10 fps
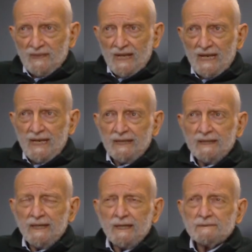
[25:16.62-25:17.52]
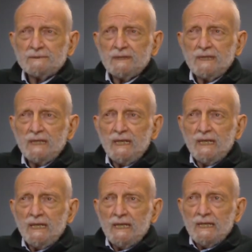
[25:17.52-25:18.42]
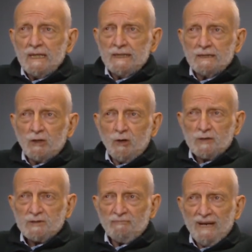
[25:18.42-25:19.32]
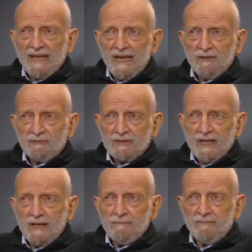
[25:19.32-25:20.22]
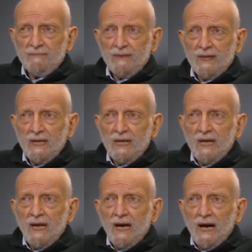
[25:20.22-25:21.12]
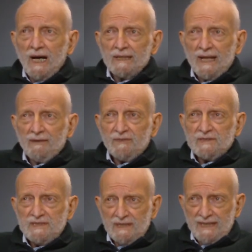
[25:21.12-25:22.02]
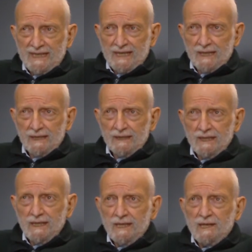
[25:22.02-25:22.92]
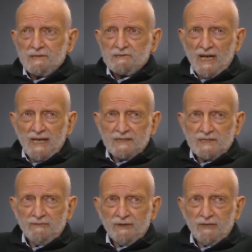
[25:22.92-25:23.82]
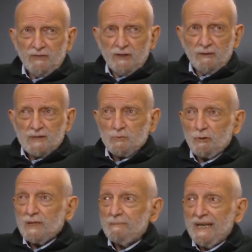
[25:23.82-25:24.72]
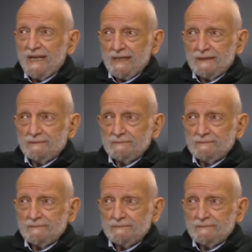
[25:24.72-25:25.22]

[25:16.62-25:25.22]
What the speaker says: And in the course of my lifetime, a lot of the dearly held scientific theories were eliminated.